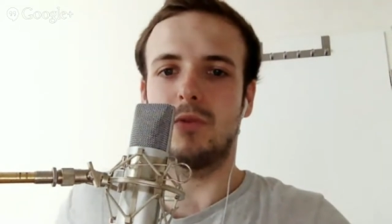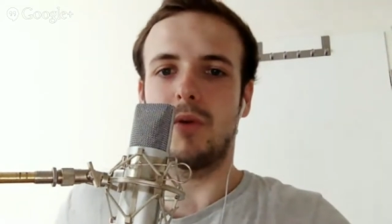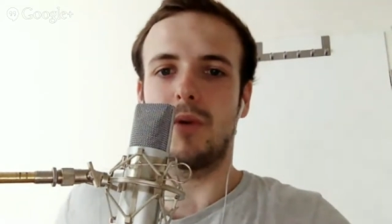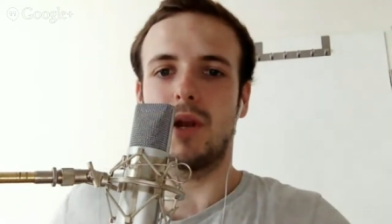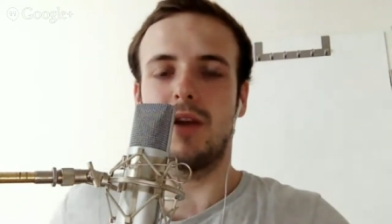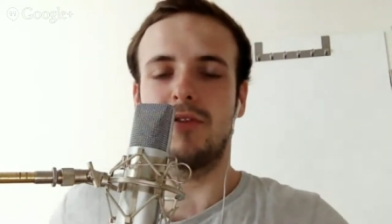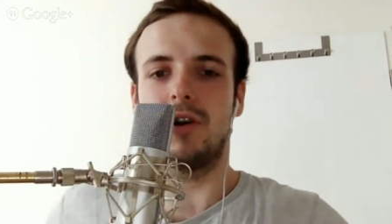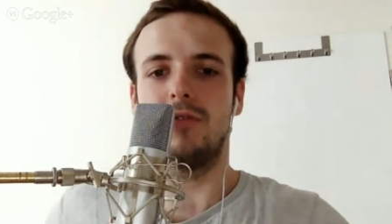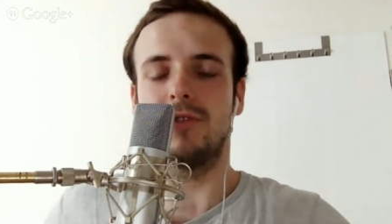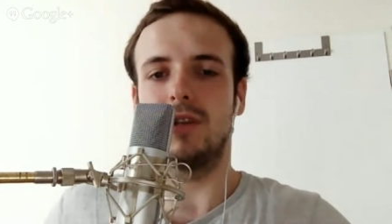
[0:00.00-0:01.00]
Where we left
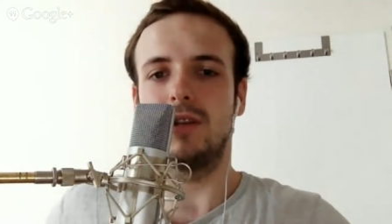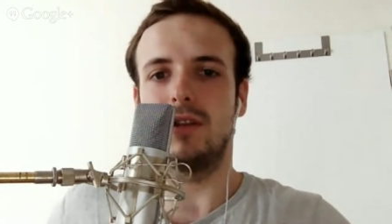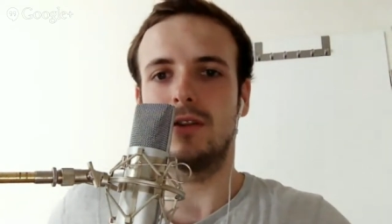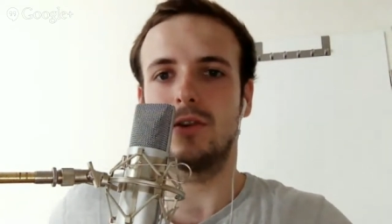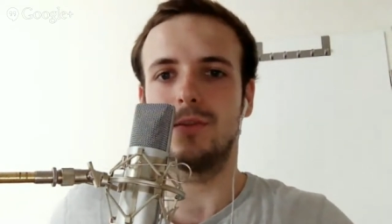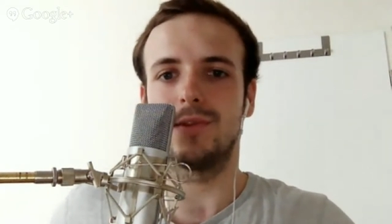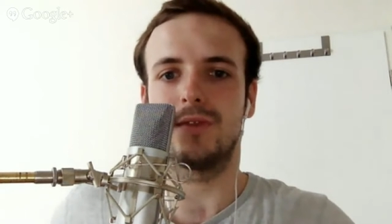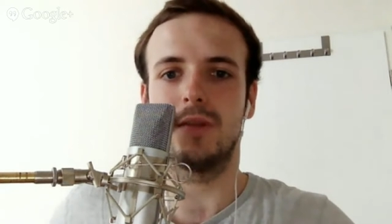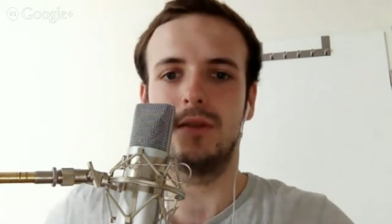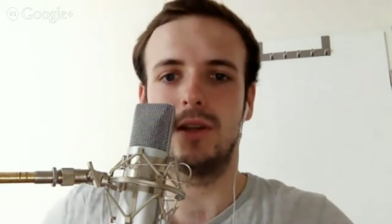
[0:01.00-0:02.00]
off in terms of
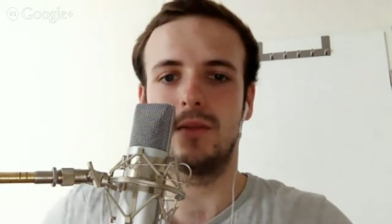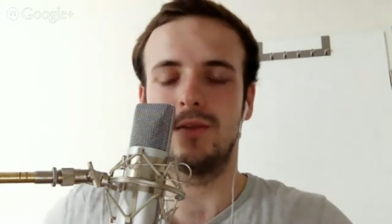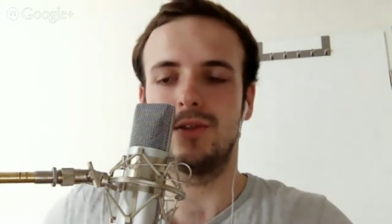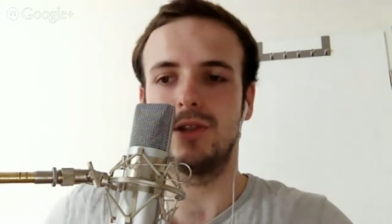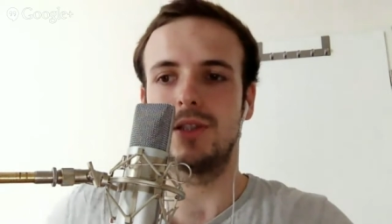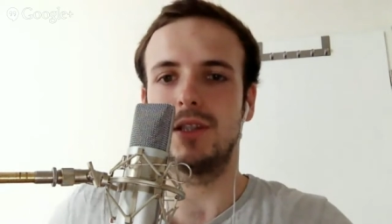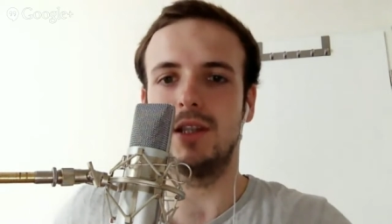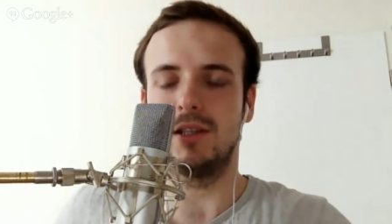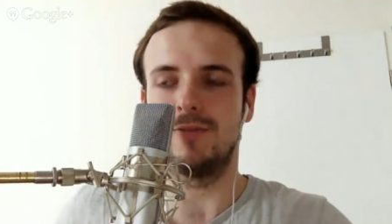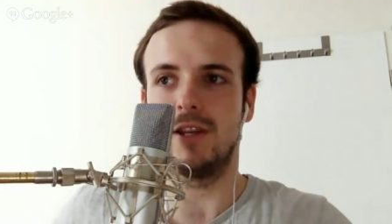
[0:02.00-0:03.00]

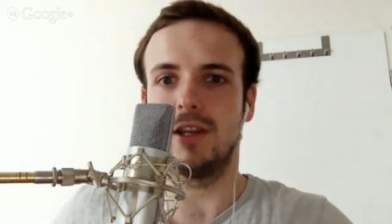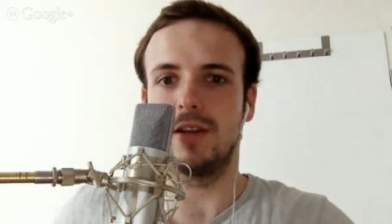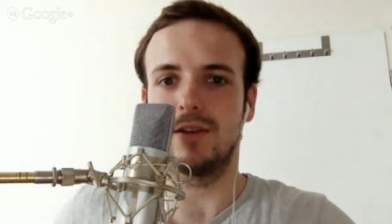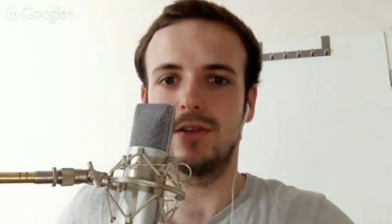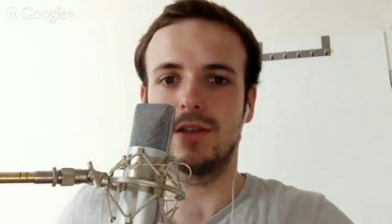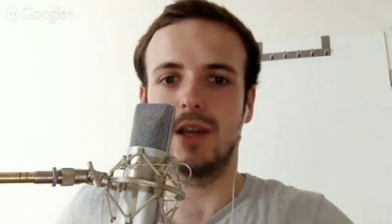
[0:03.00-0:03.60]
WWDC is videos,